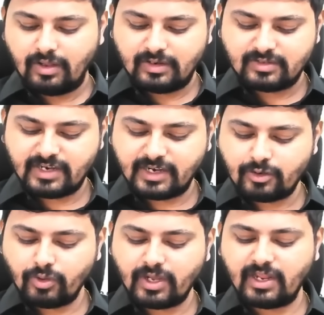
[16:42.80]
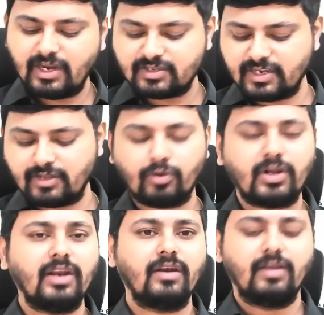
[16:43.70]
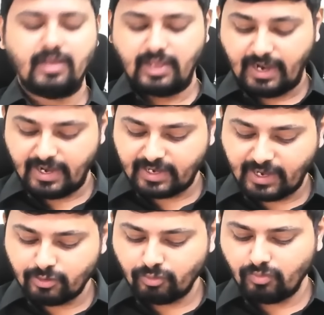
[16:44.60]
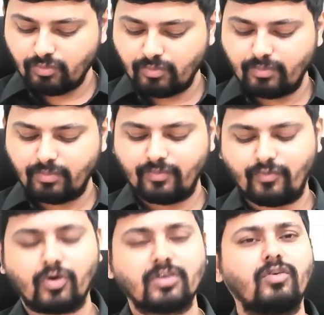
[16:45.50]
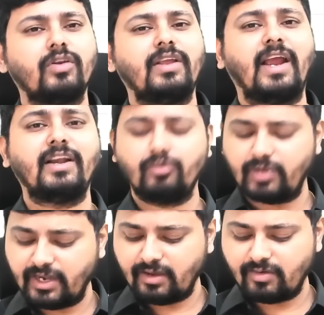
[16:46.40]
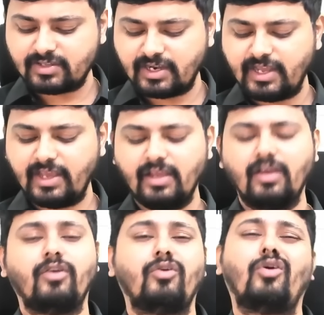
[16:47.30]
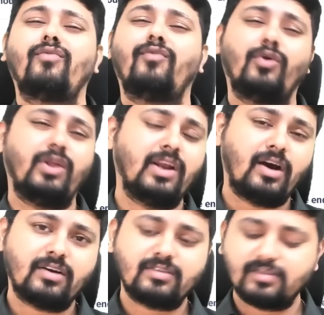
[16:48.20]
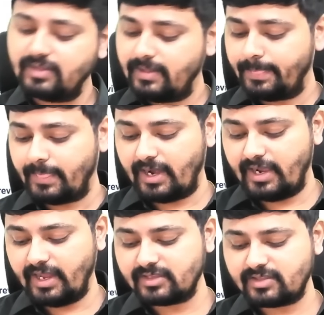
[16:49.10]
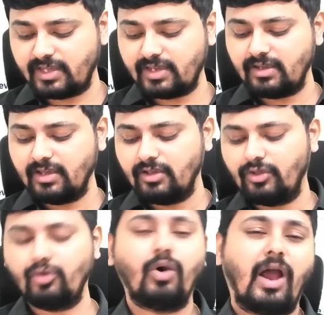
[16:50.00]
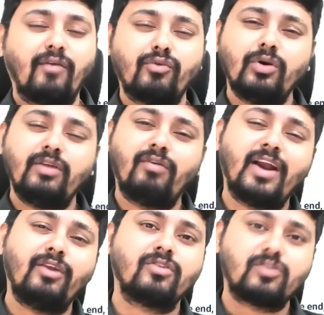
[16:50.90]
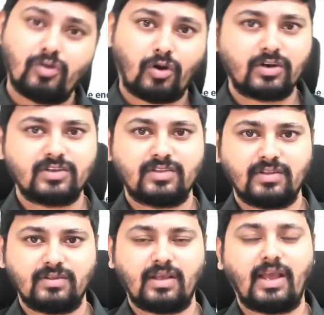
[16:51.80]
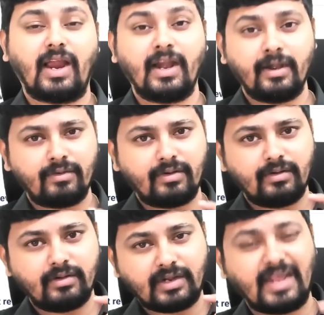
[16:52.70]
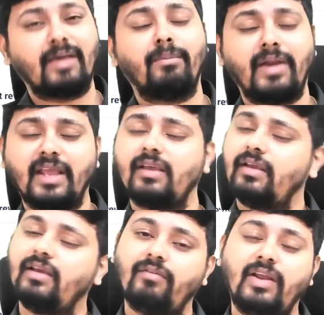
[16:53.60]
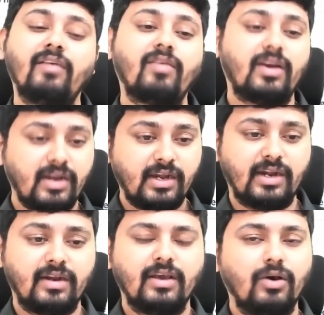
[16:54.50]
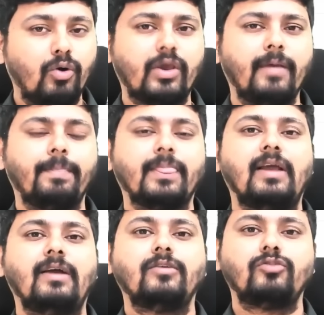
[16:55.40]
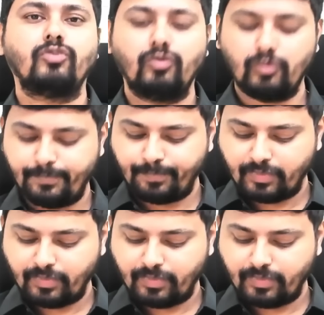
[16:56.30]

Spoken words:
stick to a realistic routine and try to focus on 8 to 10 hours a day, not 14 hours. And next thing, you have to divide your slots and take a break whenever needed. Okay, so